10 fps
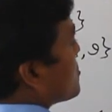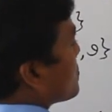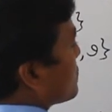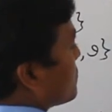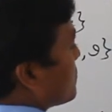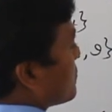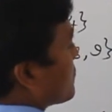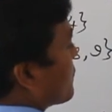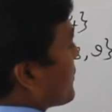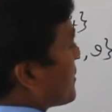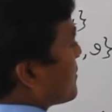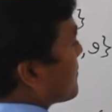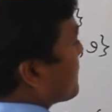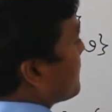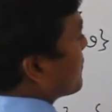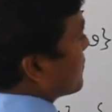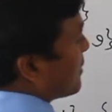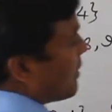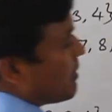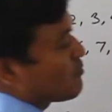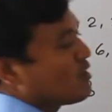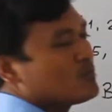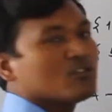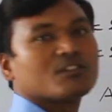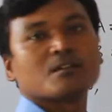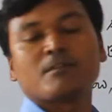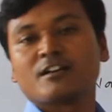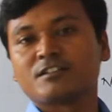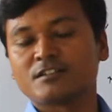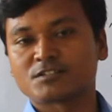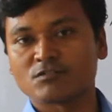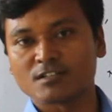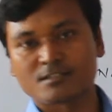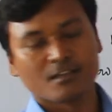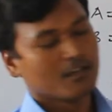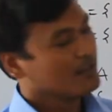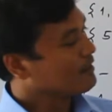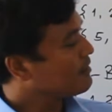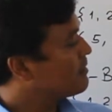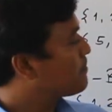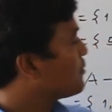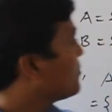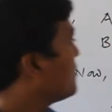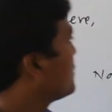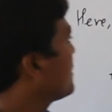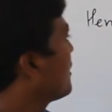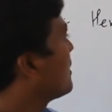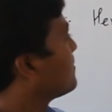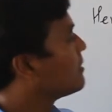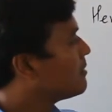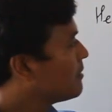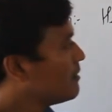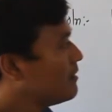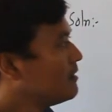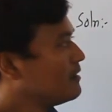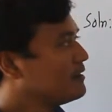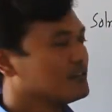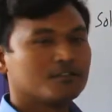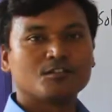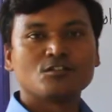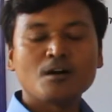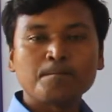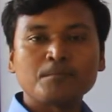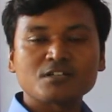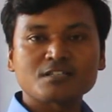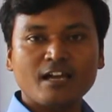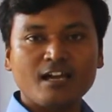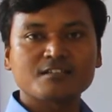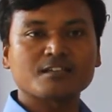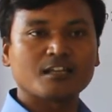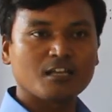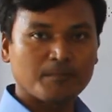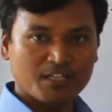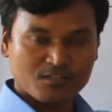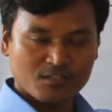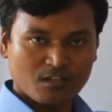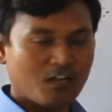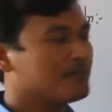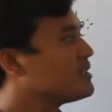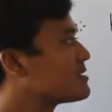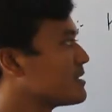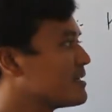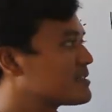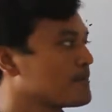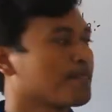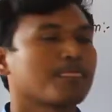2, 3, 4. And one more thing, my dear students, if we have numbers as elements of the sets